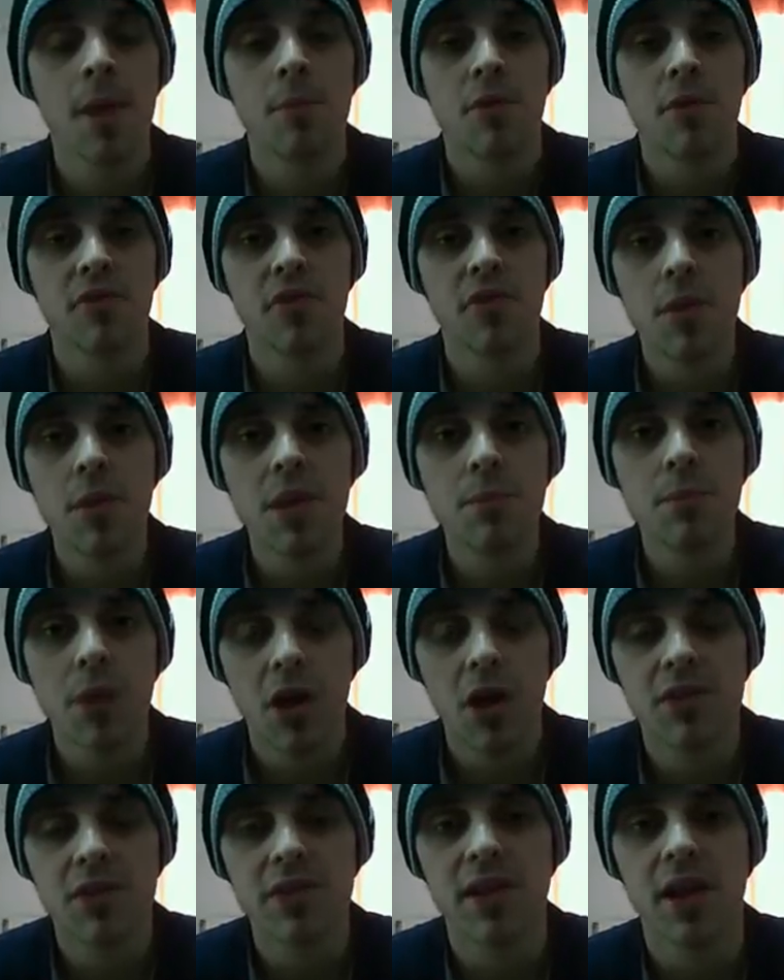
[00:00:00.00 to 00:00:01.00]
But for me
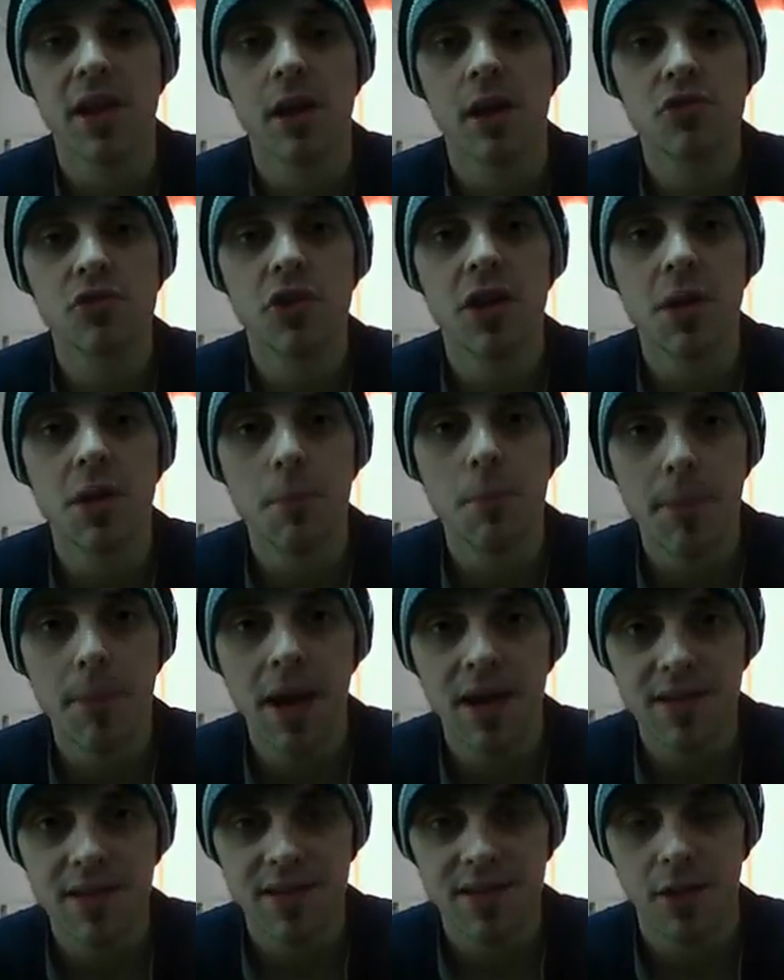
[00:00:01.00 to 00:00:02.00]
personally, I'm trying to
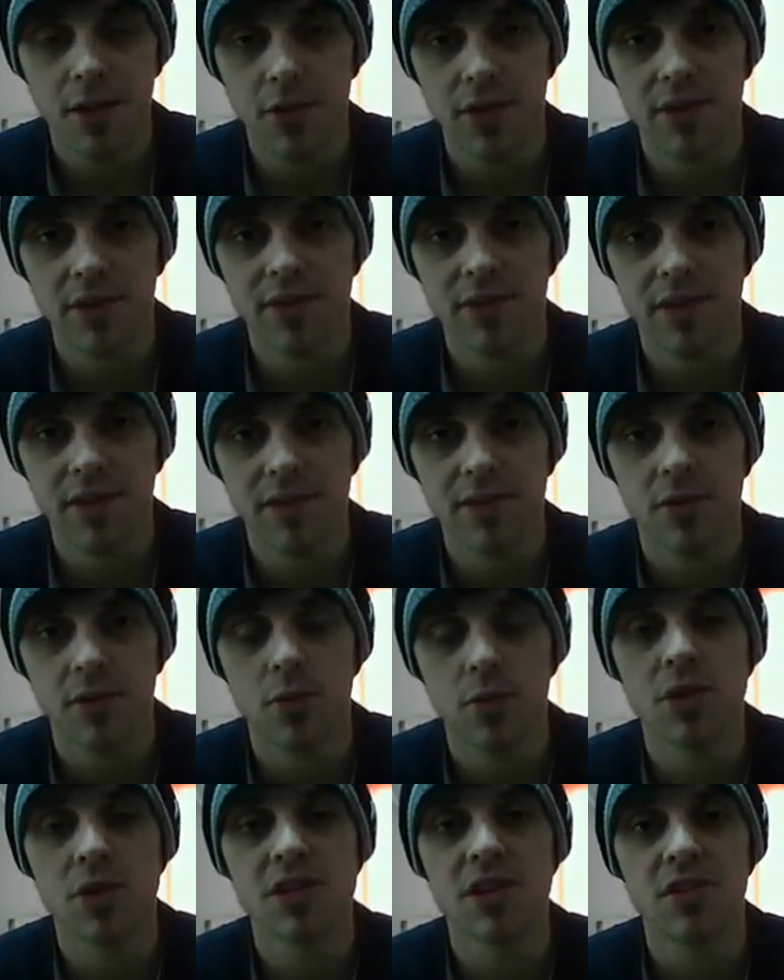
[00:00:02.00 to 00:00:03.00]
max out this
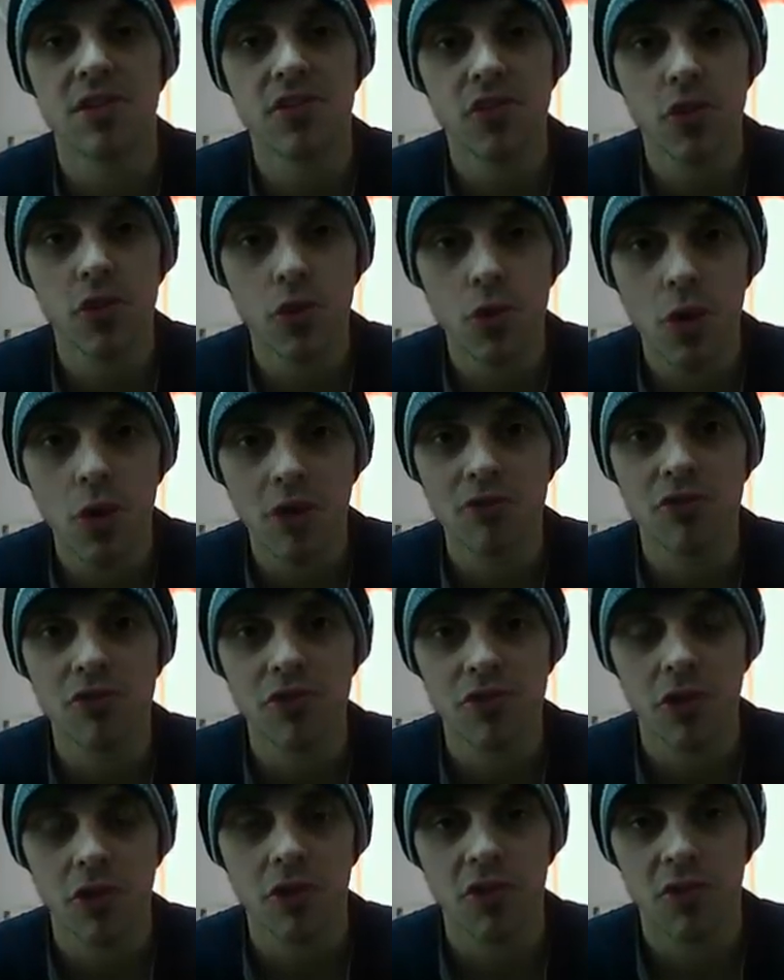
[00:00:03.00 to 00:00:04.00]
system, which is
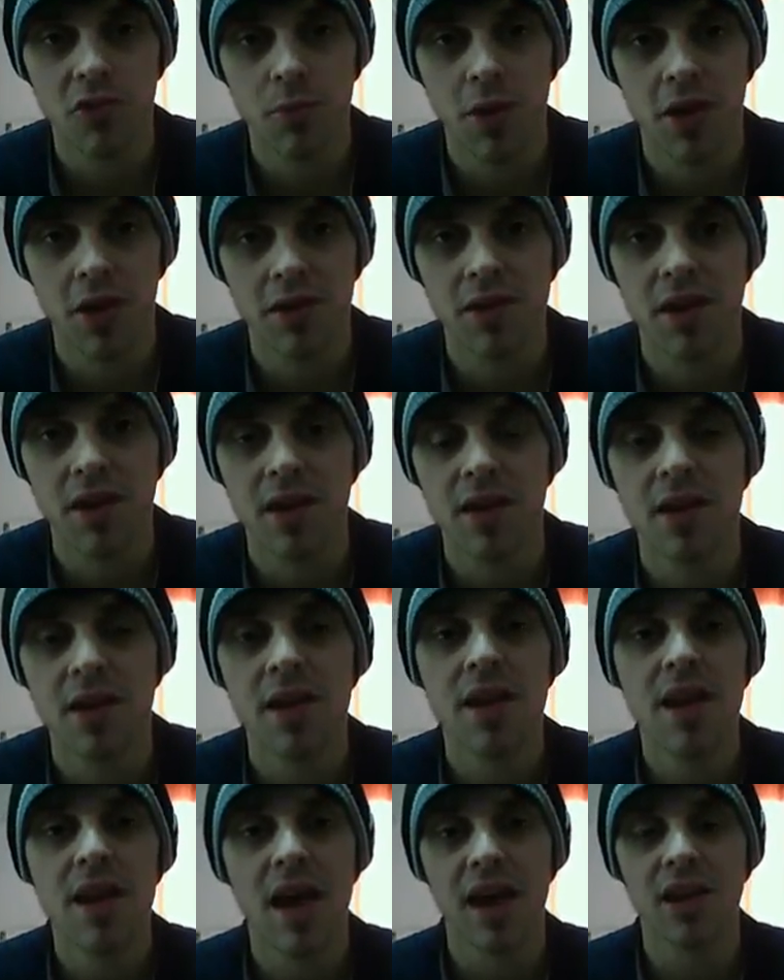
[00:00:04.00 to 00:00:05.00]
$200 per day.
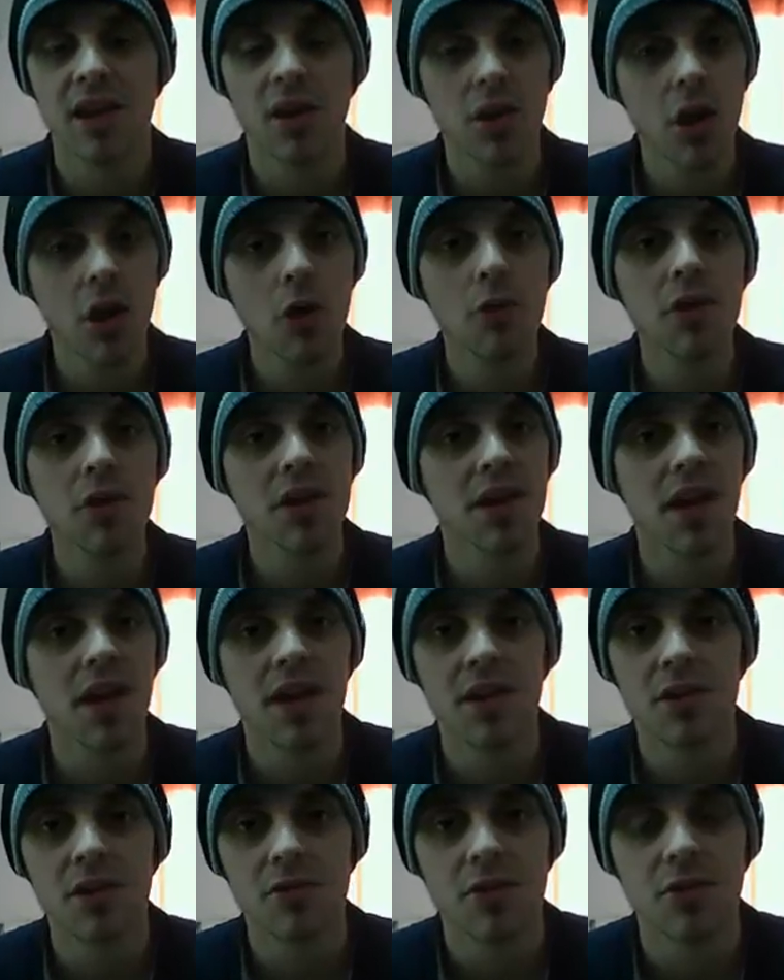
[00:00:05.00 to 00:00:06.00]
And I know I'm going to
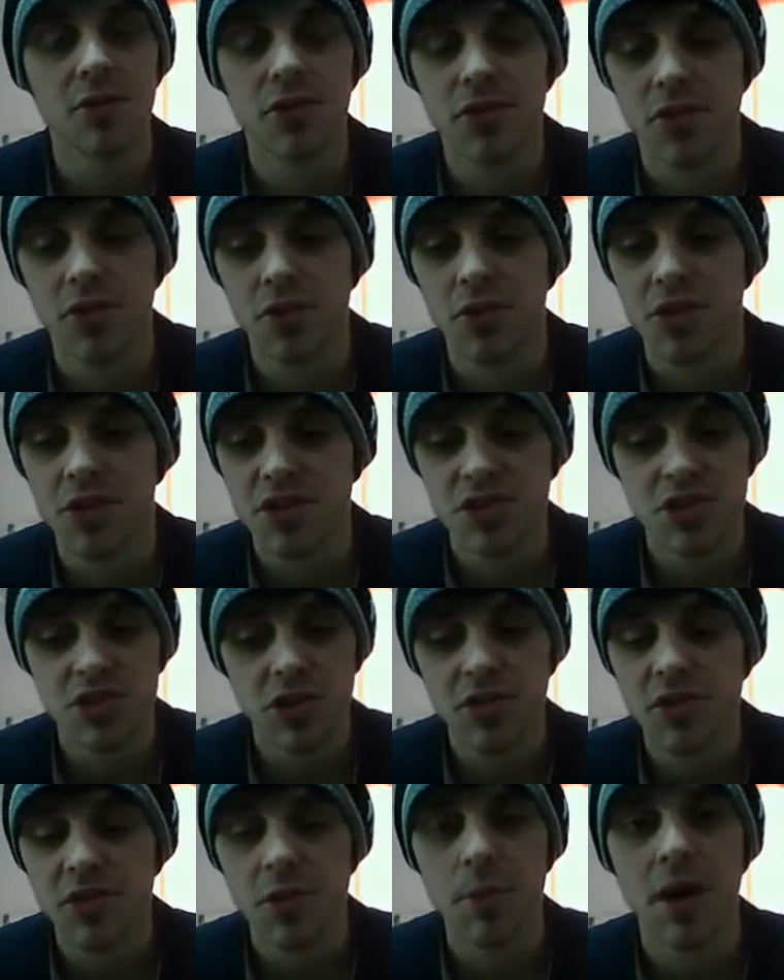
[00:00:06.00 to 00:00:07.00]
get there real soon. It's
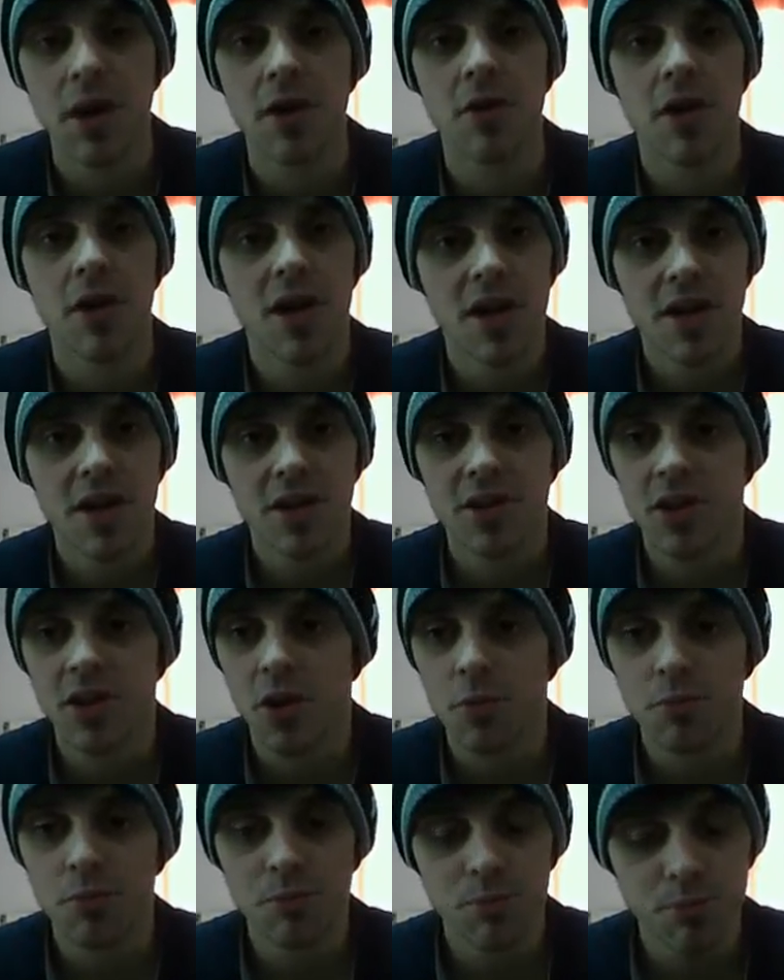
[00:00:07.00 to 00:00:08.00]
just about, you
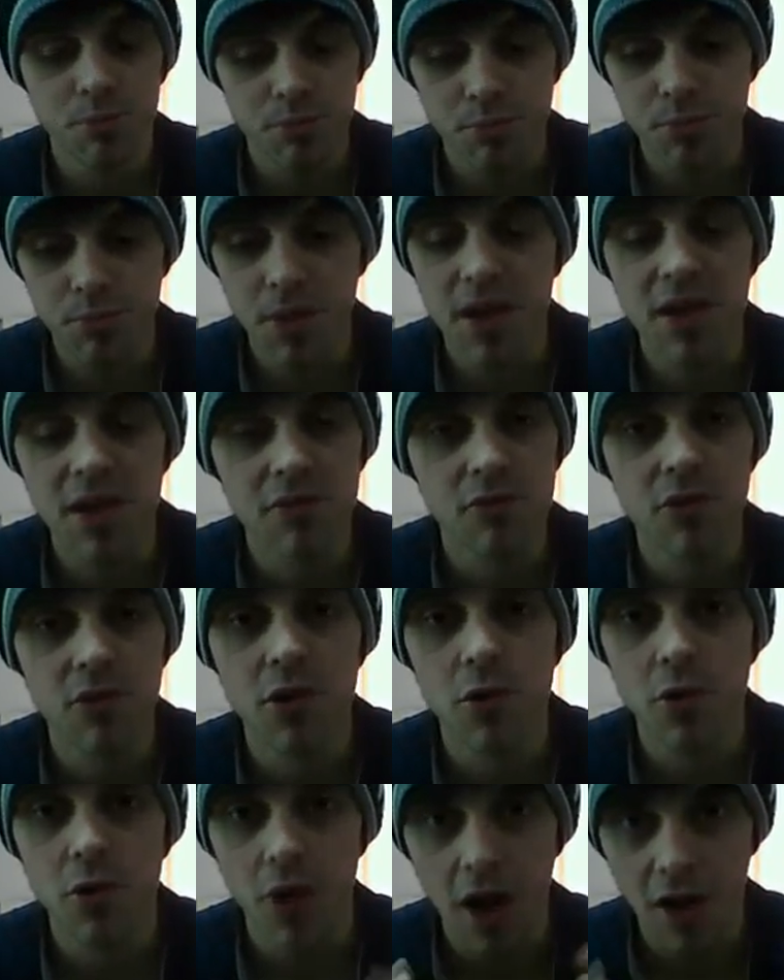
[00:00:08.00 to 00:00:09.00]
know, being
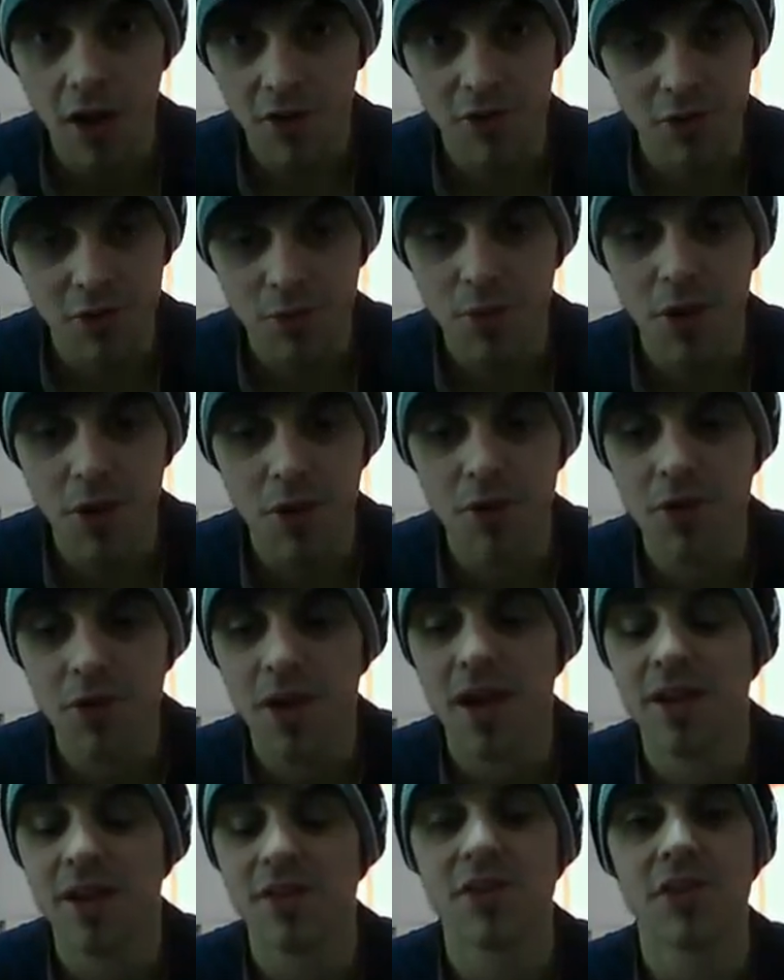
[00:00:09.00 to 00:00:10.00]
real hustle mode
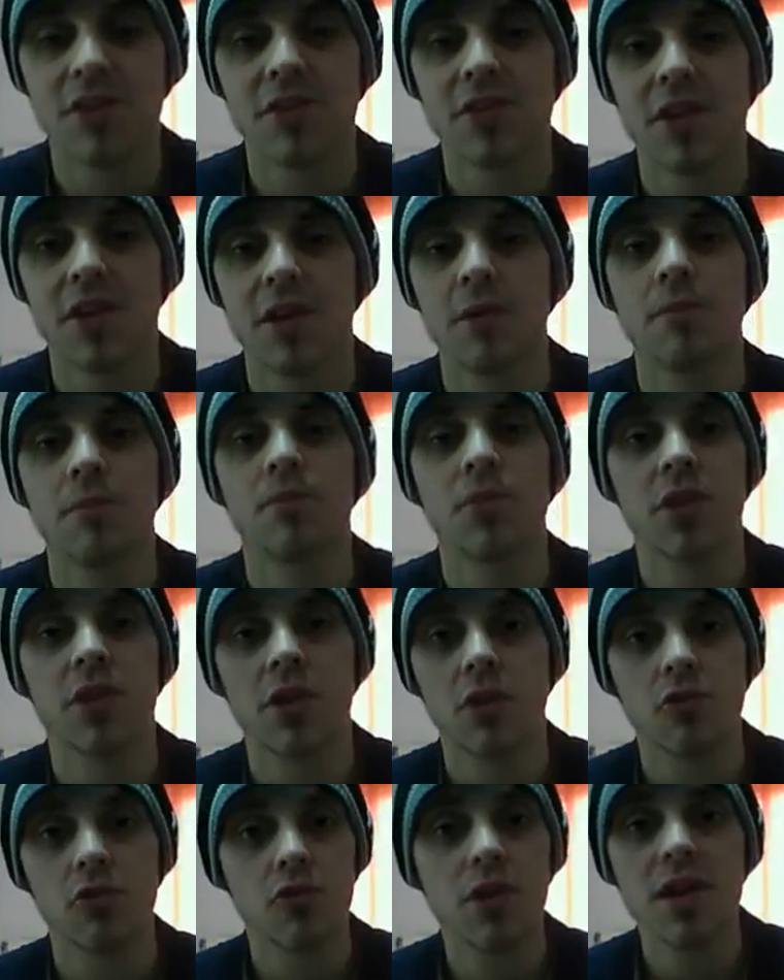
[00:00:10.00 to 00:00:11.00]
and just, you
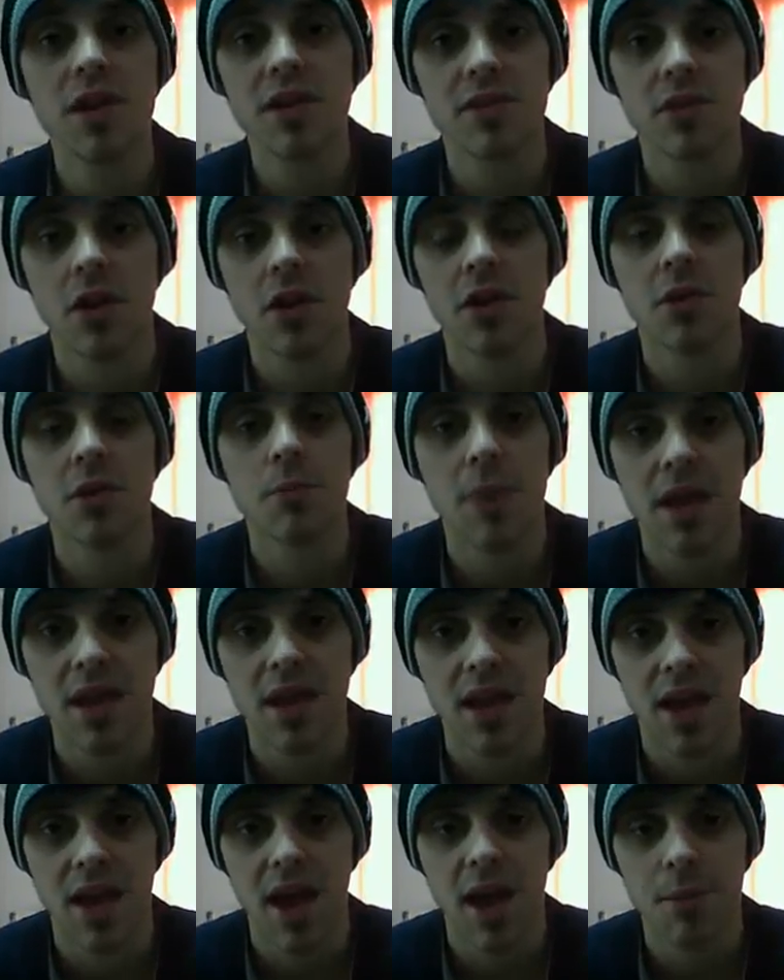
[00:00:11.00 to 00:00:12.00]
know, really starting to
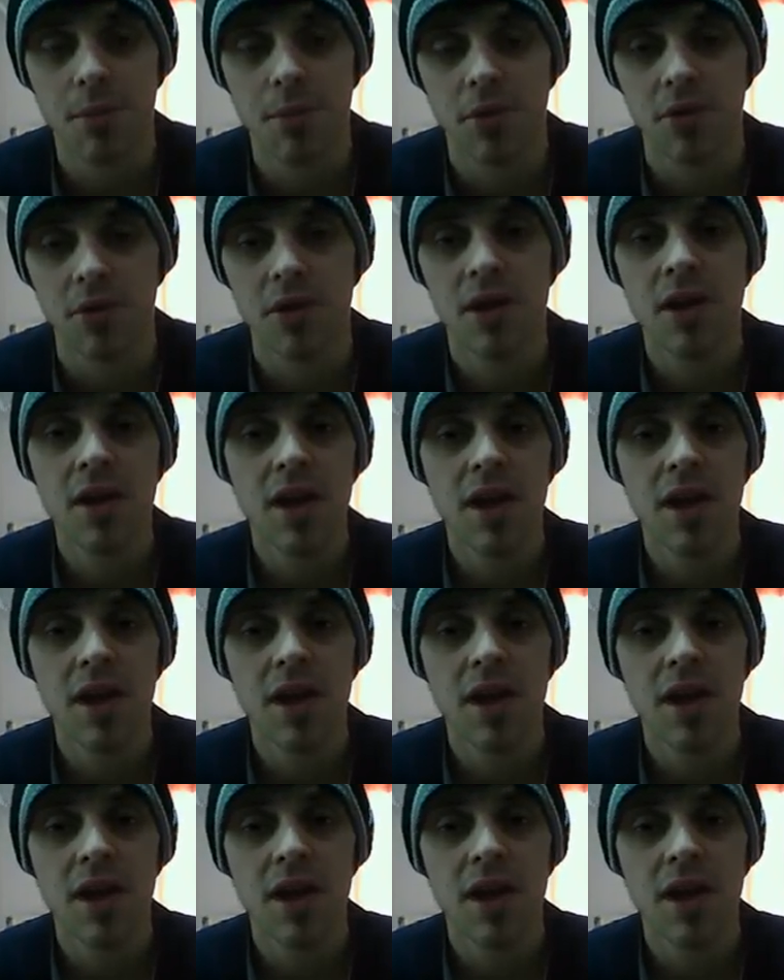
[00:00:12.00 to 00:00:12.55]
make it happen.